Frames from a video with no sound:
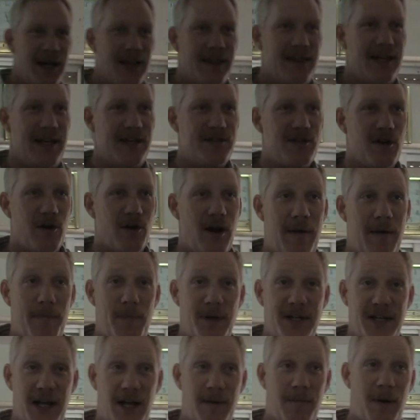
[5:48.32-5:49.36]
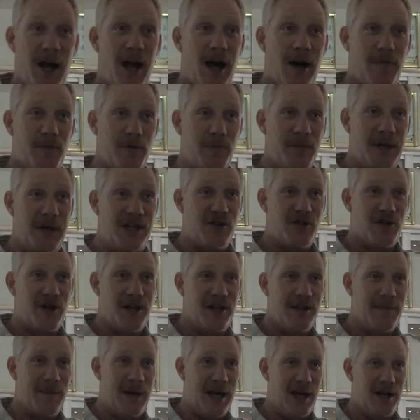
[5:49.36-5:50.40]
These have been done by
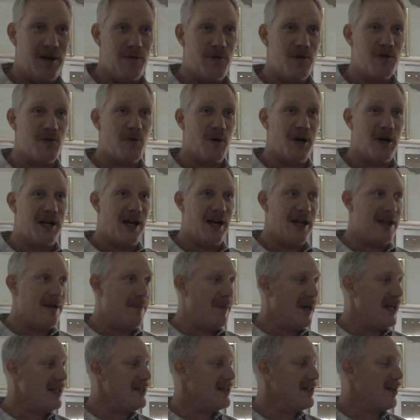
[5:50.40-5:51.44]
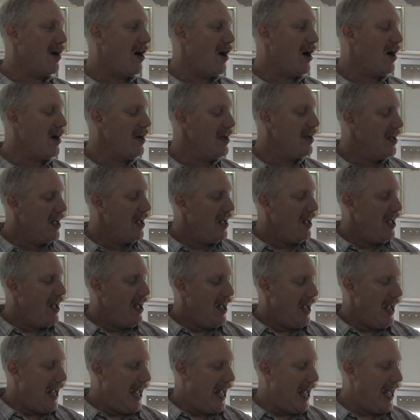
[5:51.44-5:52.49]
Alba-Mitri, the man who was working on the big saw.
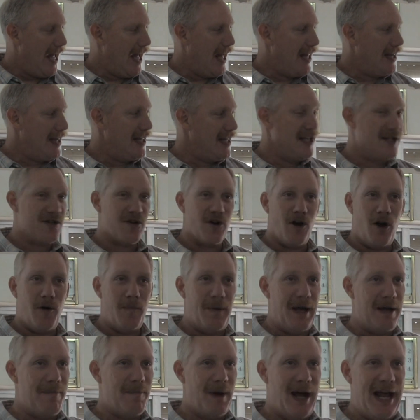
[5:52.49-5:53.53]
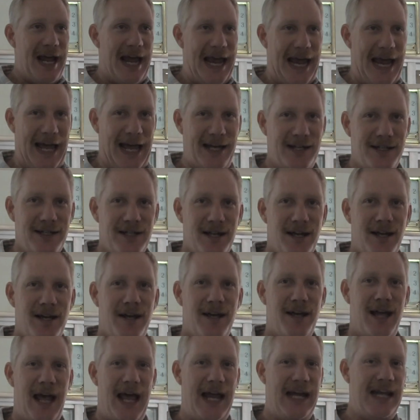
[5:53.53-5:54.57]
And these are all made by hand.
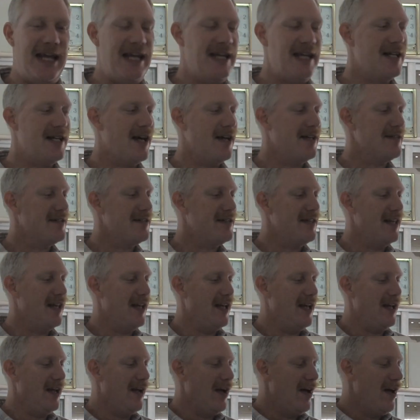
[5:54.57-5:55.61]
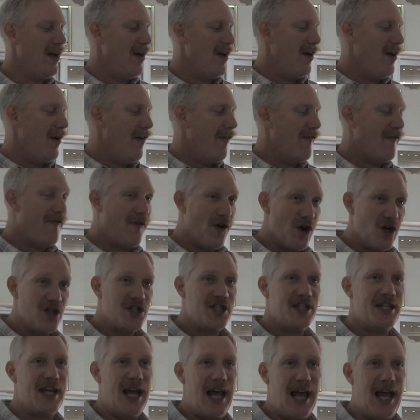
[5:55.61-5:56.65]
And he does the
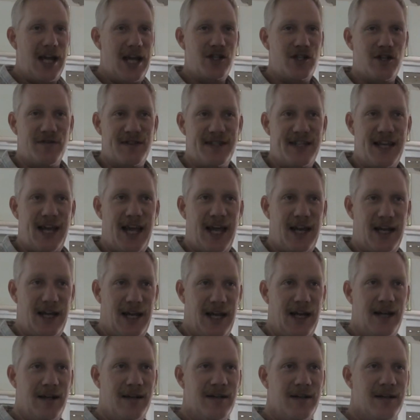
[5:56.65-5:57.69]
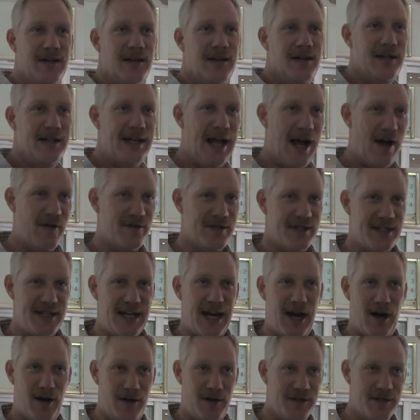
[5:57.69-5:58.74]
first stage of sanding
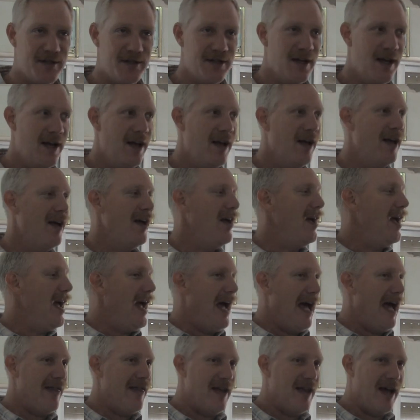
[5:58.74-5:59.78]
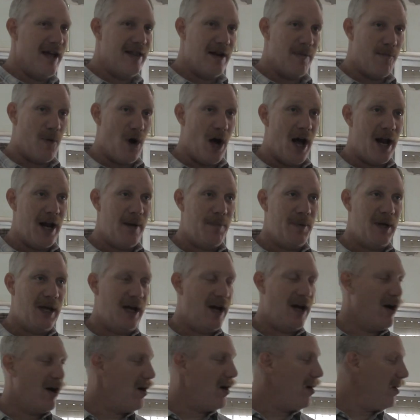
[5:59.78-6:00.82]
downstairs. And then they're brought up
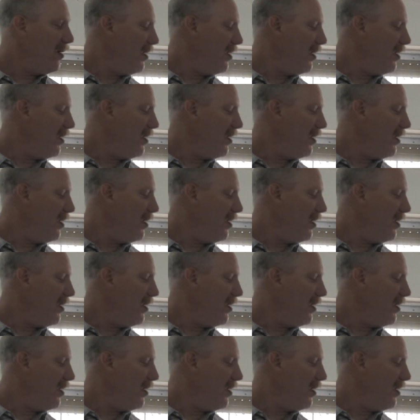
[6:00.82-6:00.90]
here.